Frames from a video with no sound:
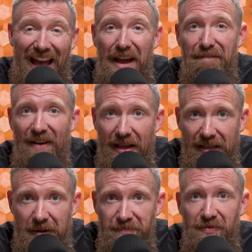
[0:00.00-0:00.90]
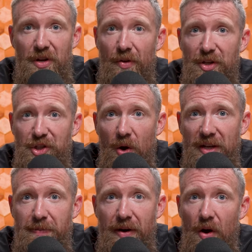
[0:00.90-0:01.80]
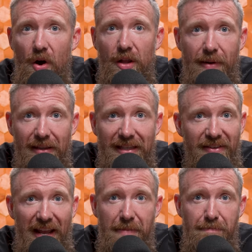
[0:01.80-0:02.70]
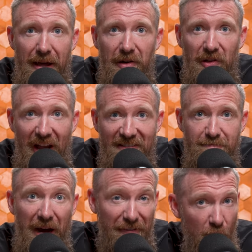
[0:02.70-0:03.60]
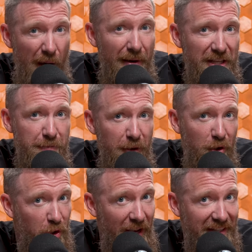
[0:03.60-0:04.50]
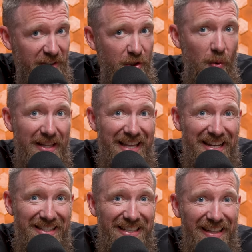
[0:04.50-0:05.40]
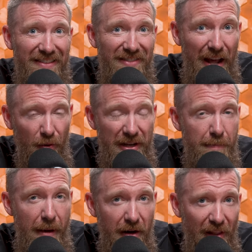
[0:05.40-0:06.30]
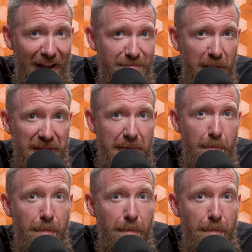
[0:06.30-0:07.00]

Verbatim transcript: And finally, you know, this show has been all about living a better life. But if you want my spiritual answer to what it takes to live not only a better life, but the